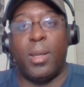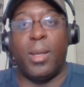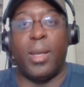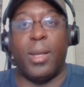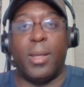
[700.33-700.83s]

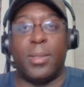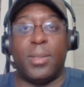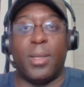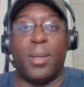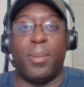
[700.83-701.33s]
And it
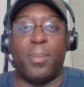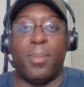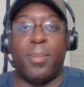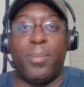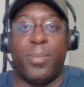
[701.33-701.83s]

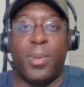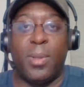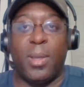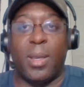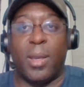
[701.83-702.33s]

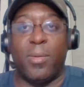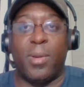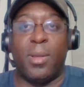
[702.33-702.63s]
allowed